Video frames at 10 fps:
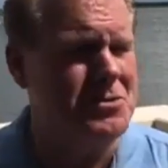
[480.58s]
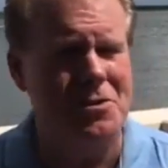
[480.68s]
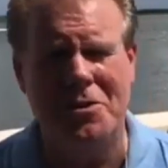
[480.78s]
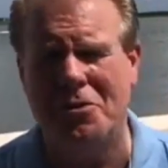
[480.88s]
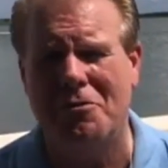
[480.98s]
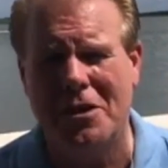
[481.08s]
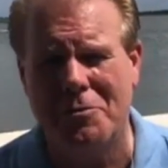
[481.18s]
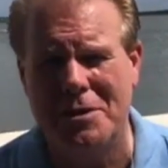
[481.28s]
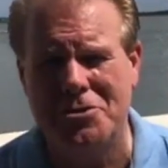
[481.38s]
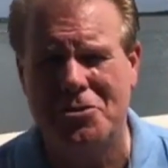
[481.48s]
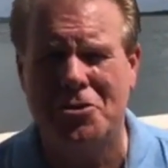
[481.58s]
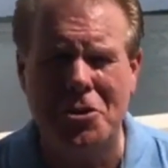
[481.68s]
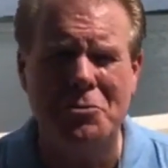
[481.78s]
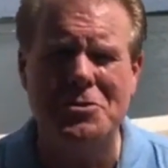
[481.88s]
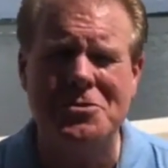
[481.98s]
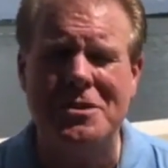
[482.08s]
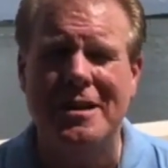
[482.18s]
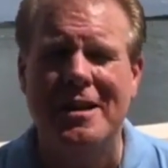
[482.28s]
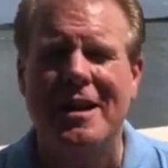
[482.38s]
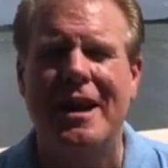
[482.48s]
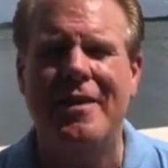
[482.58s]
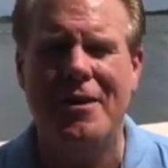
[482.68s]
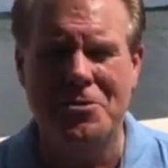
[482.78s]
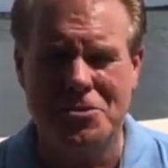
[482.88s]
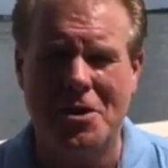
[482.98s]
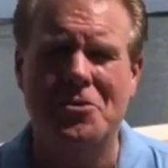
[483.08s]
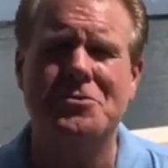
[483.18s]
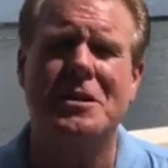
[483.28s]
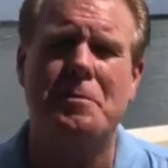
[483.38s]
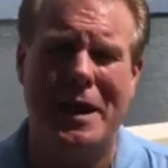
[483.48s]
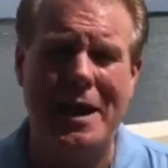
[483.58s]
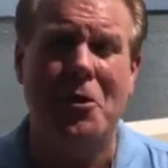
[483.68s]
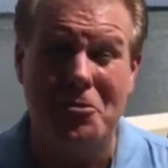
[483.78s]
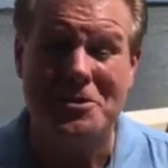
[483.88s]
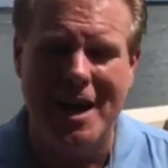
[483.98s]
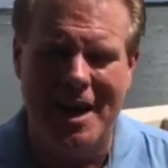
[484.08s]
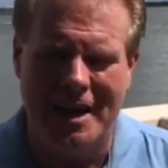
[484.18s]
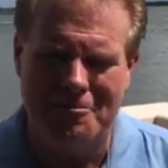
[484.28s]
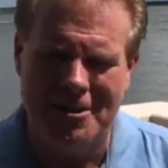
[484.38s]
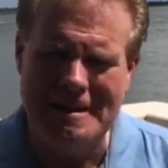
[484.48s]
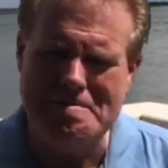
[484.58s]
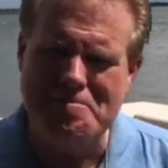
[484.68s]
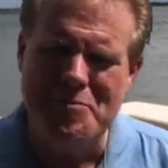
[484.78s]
they're only going to recommend you the good ones, and those are those that pay on time, right?